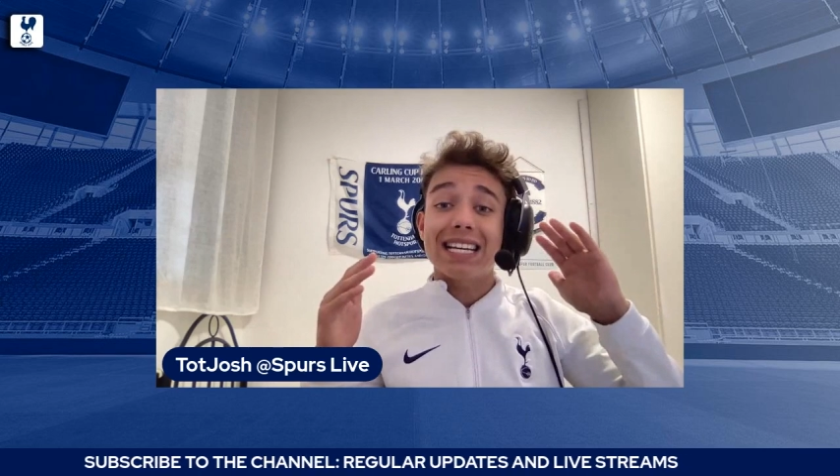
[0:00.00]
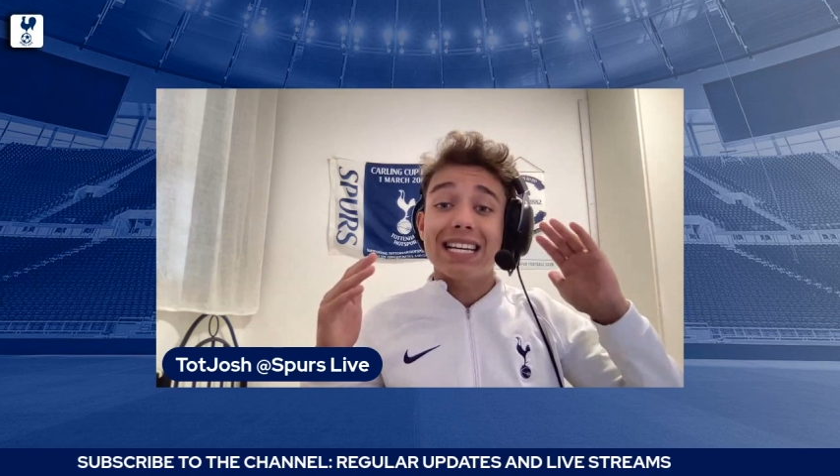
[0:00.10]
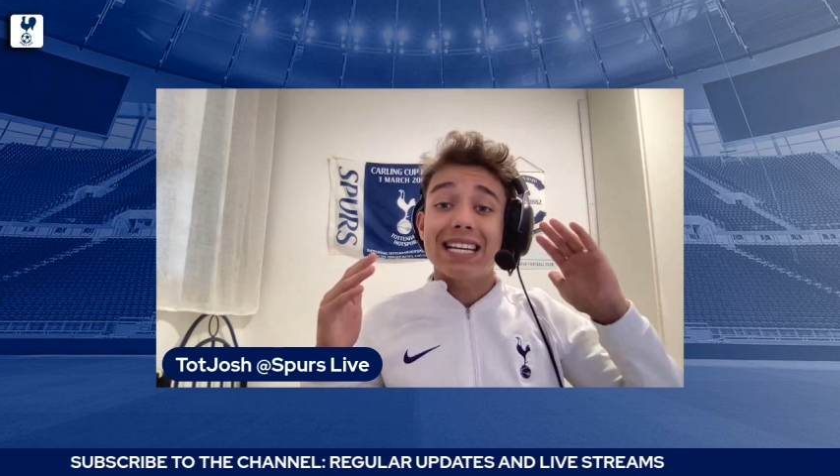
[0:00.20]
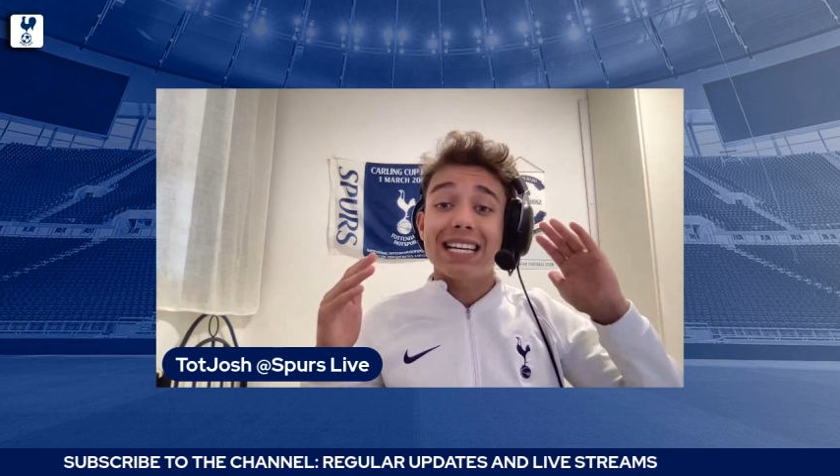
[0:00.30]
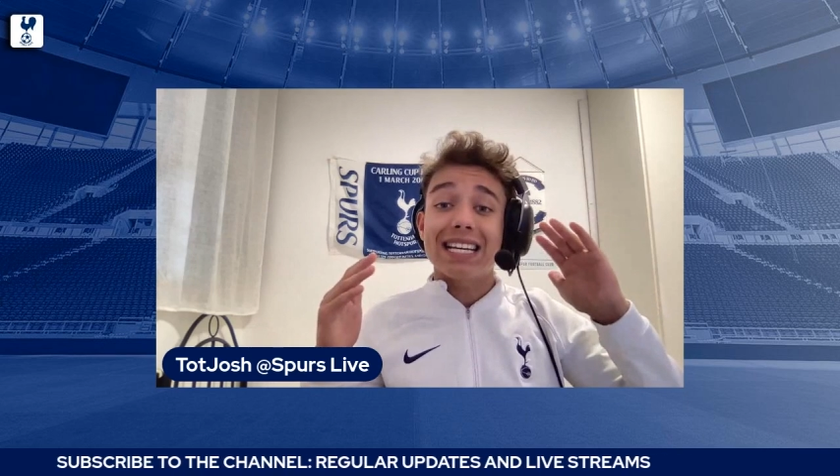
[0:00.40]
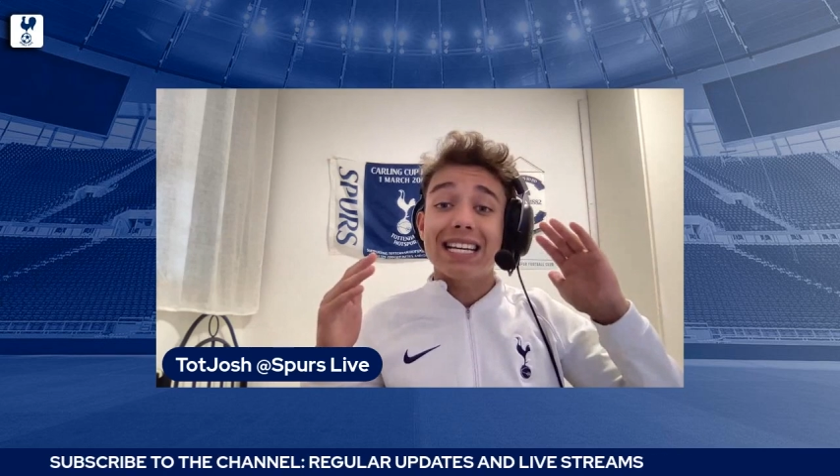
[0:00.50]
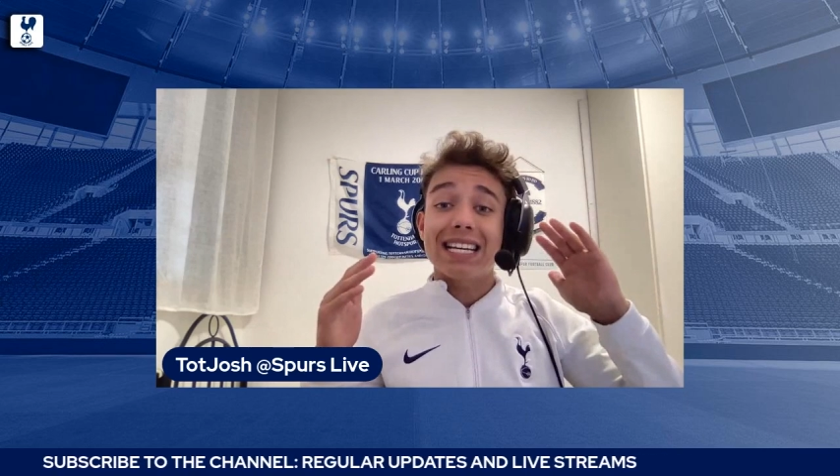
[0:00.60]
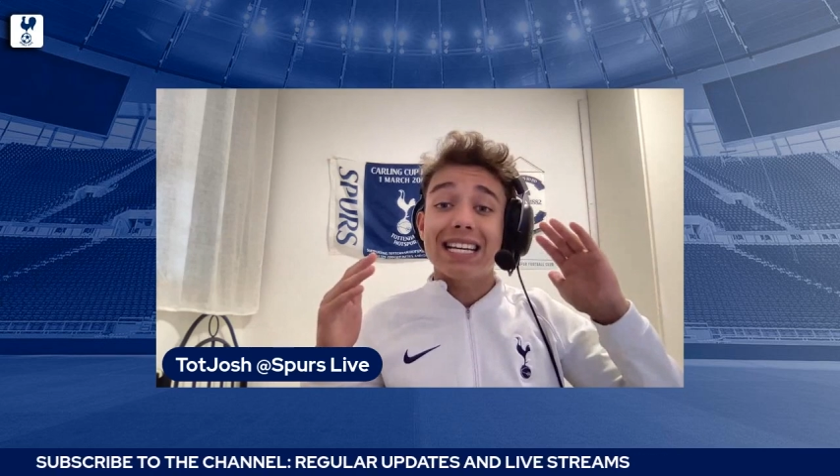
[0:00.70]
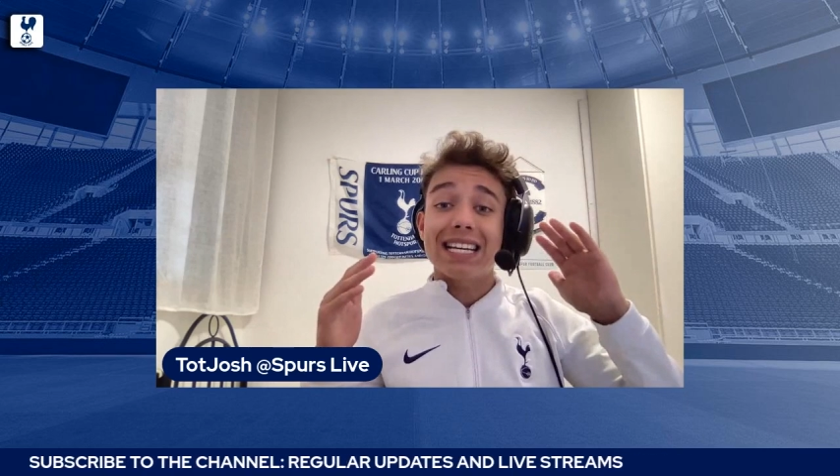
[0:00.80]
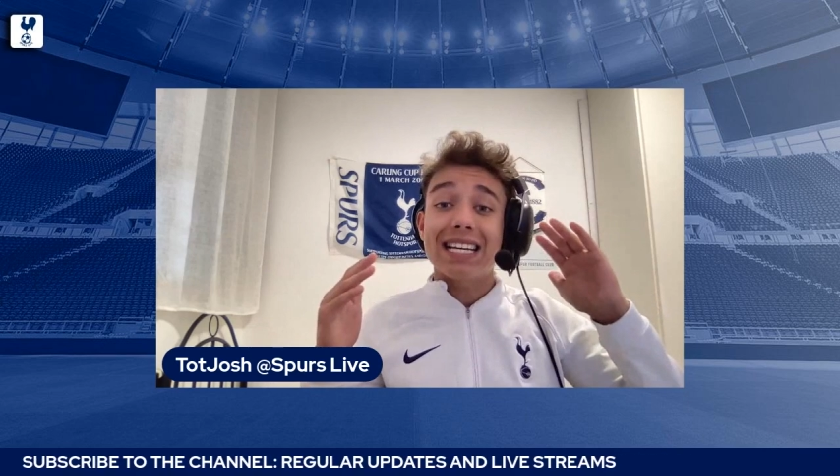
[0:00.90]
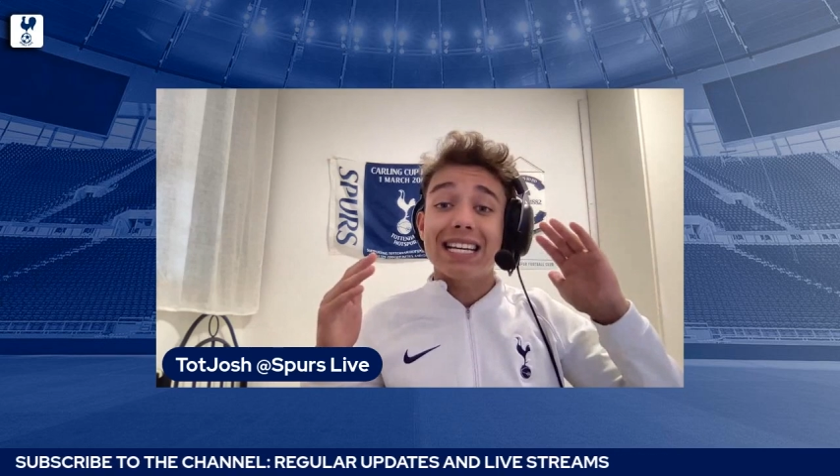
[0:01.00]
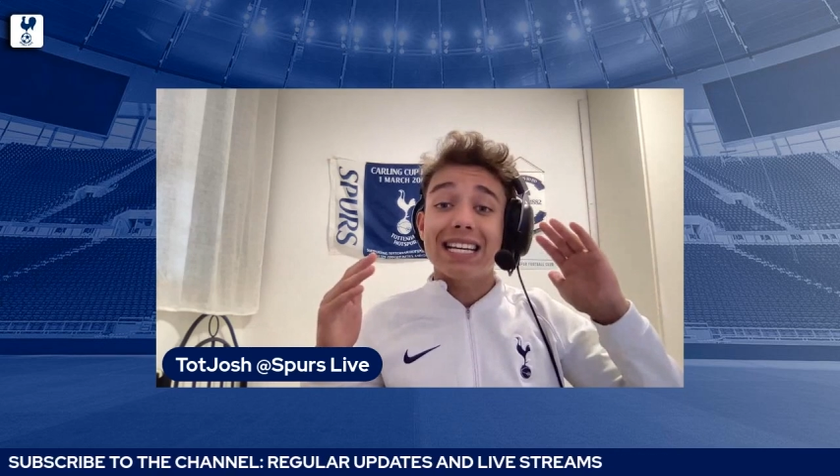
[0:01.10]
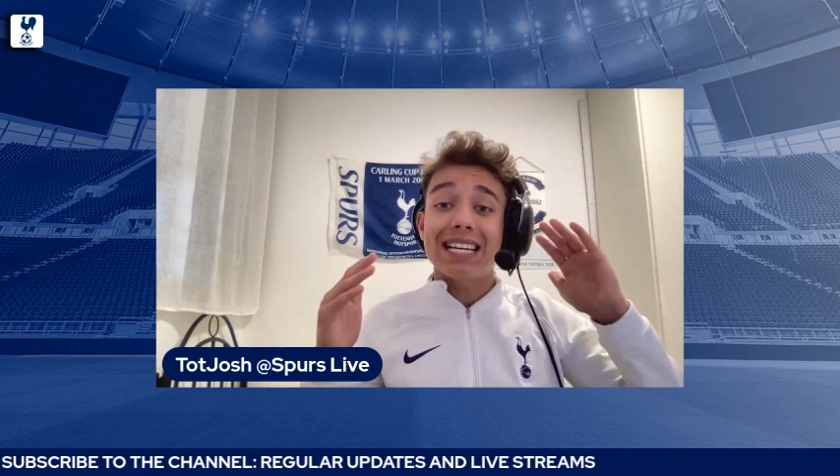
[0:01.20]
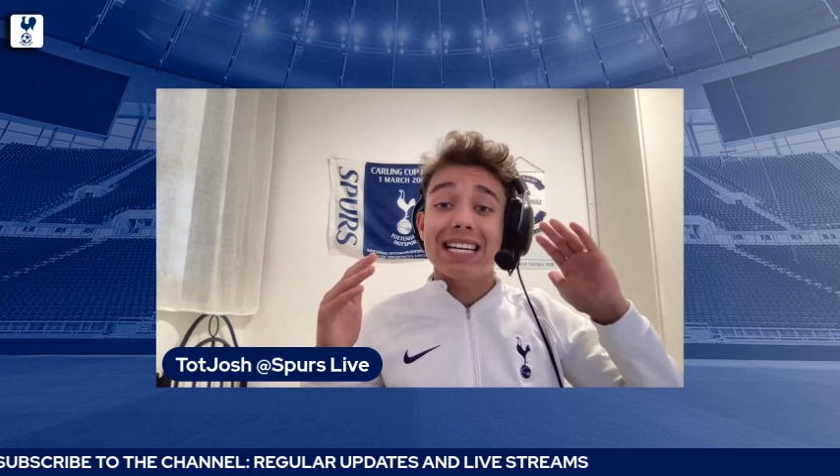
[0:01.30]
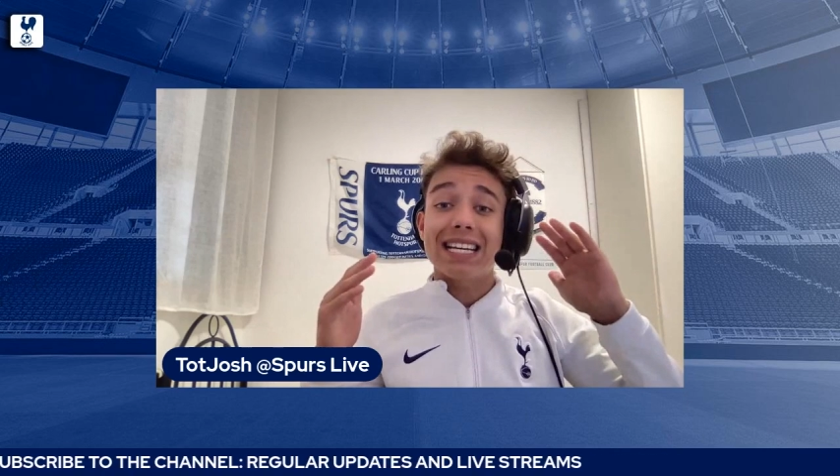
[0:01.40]
either sell him
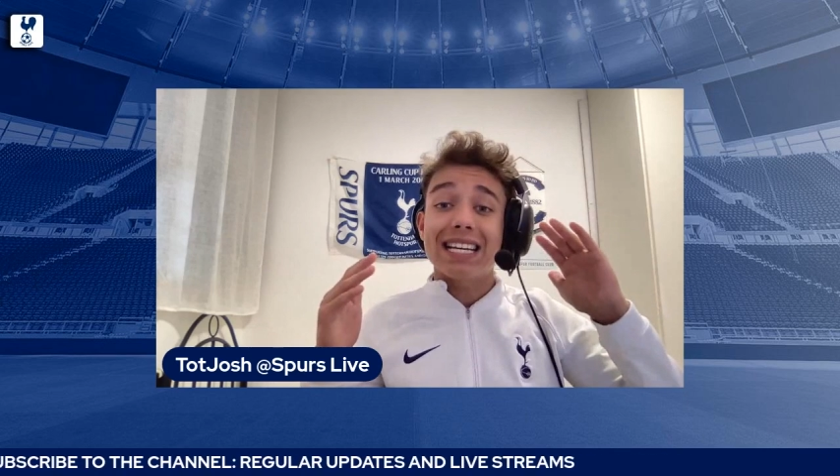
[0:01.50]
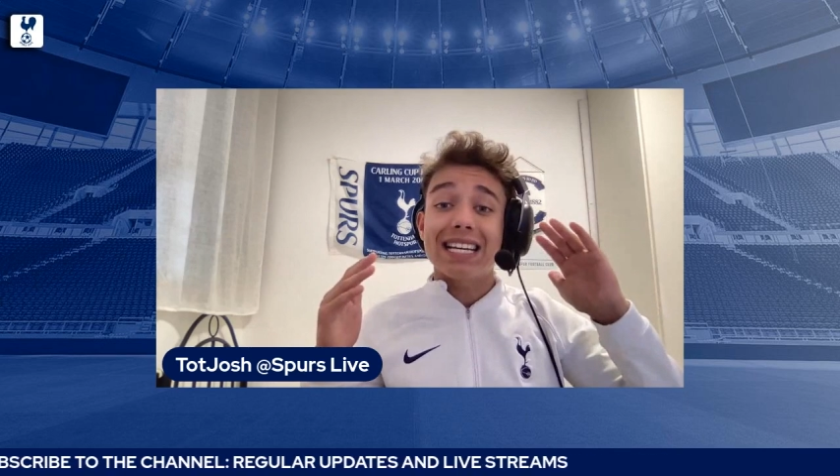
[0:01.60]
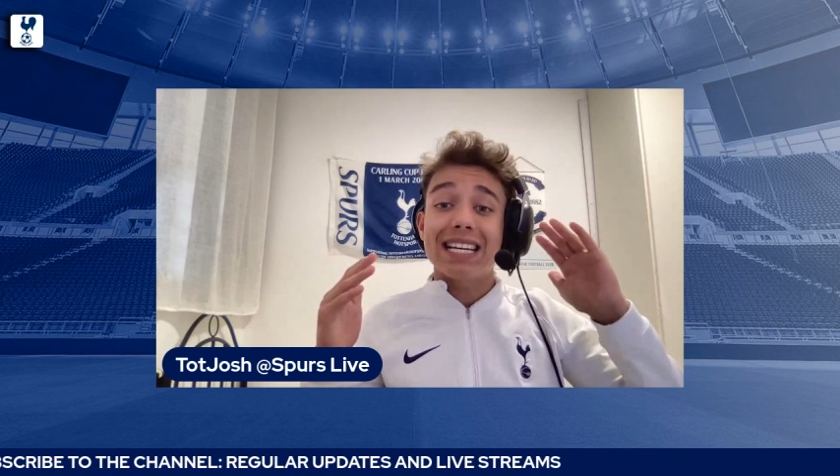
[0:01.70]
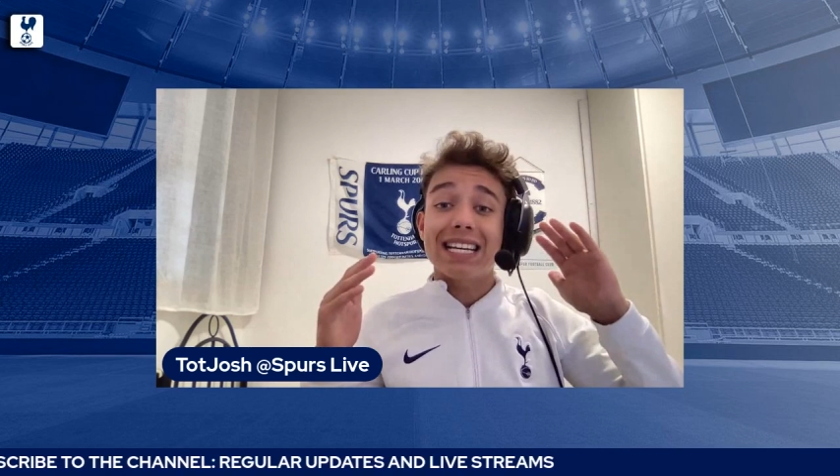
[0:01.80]
this summer,